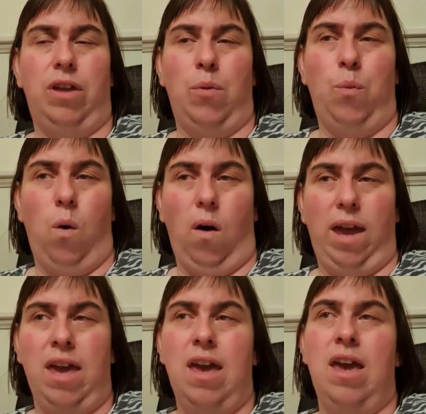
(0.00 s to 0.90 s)
why.
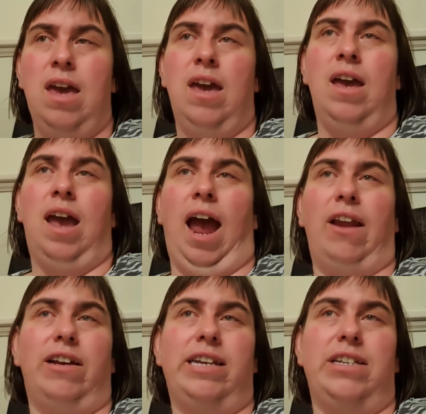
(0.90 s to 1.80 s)
And
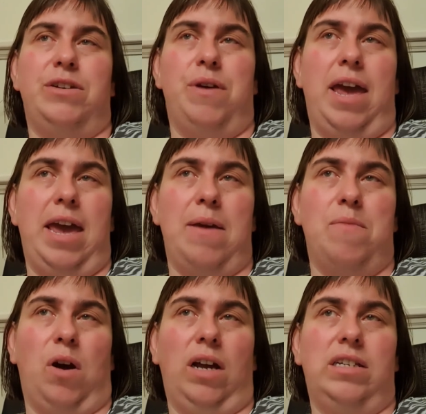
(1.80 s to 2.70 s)
I said to him,
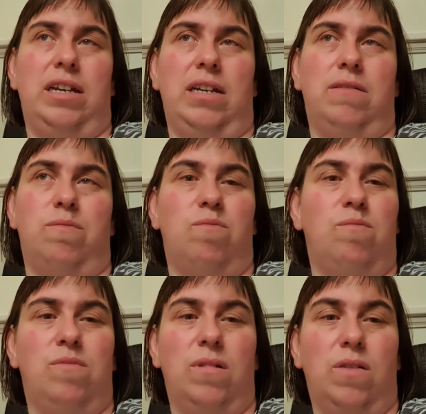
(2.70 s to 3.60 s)
I said,
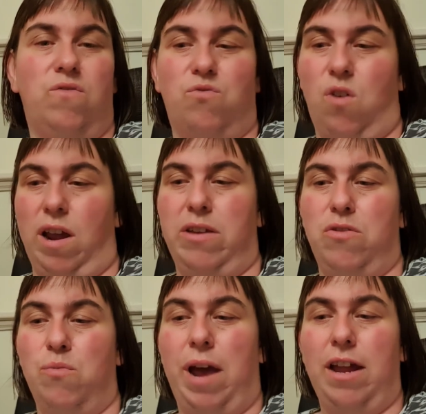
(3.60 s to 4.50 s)
right, your
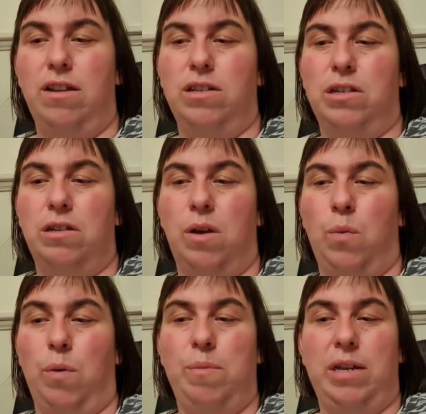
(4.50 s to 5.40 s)
parents
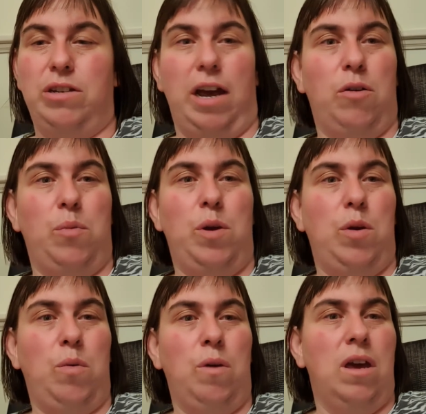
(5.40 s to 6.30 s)
want me to help
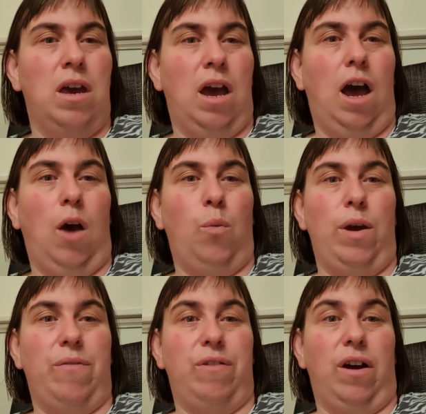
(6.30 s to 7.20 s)
you
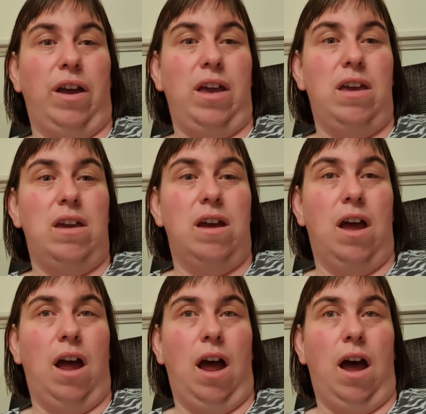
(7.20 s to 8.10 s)
with like
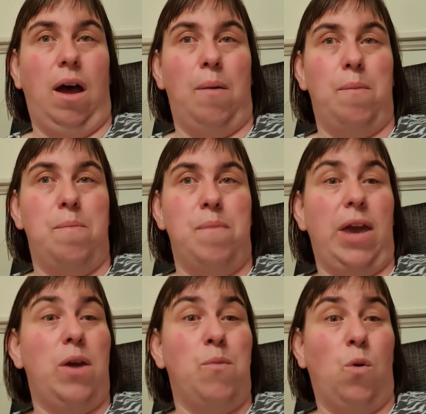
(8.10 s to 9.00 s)

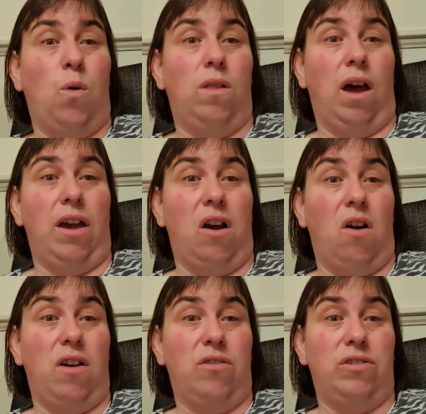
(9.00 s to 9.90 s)
making more like eye
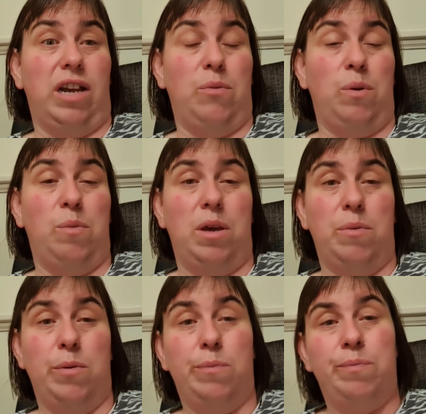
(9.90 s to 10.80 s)
contact with
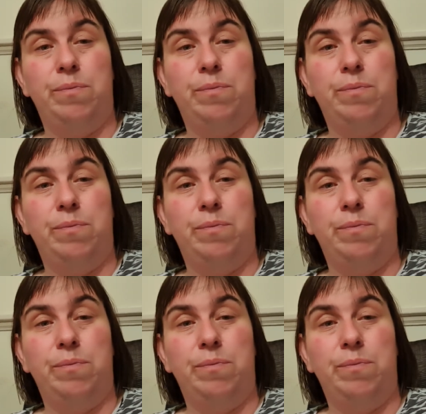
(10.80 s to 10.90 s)
people.